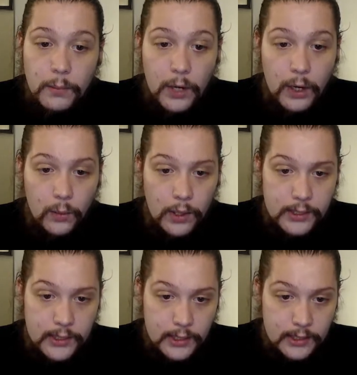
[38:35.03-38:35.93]
Marwan
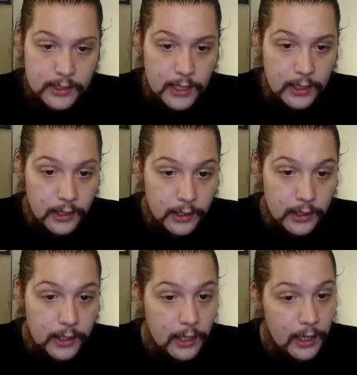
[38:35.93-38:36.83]
said
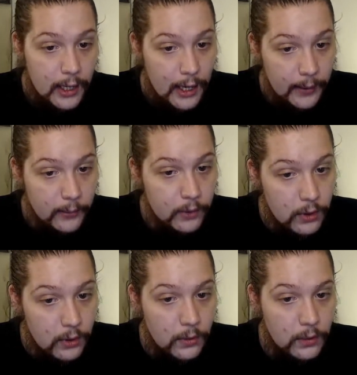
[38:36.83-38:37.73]
excitedly, "I will
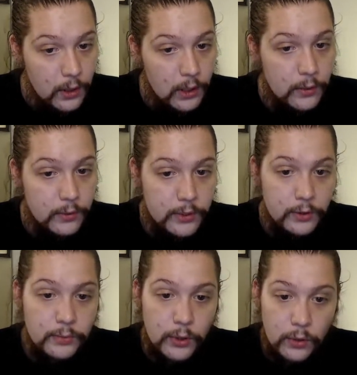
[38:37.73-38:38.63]
go along with
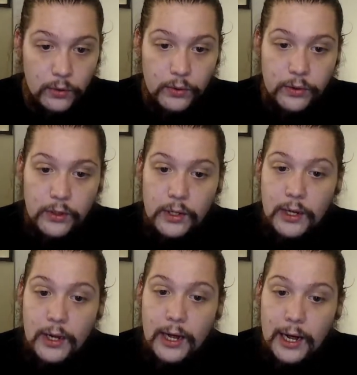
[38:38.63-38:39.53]
you both."
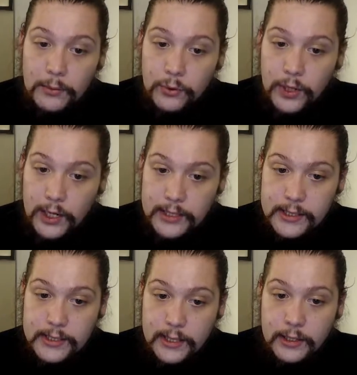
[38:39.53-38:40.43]
Abu Qais
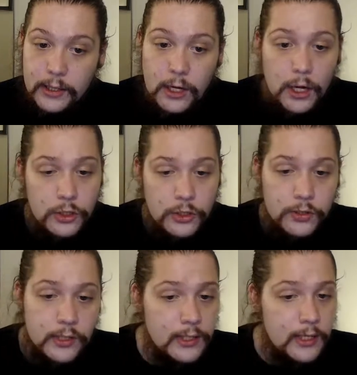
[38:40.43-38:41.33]
said, "Do
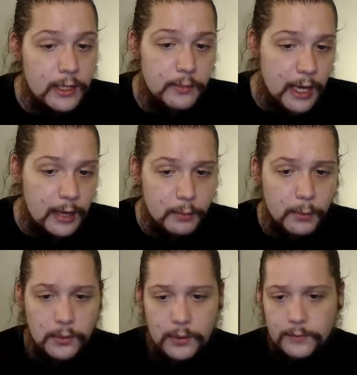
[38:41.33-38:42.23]
you think that I'm
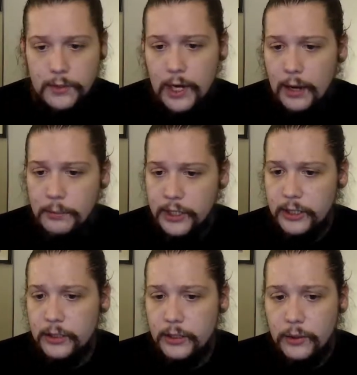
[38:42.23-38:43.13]
capable of
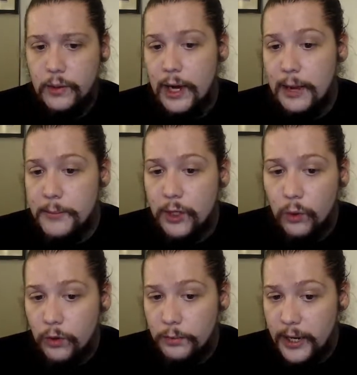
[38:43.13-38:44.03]
accompanying you? I'm an
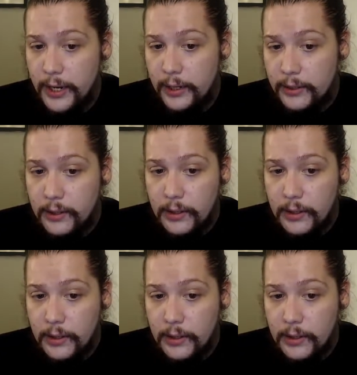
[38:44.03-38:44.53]
old man."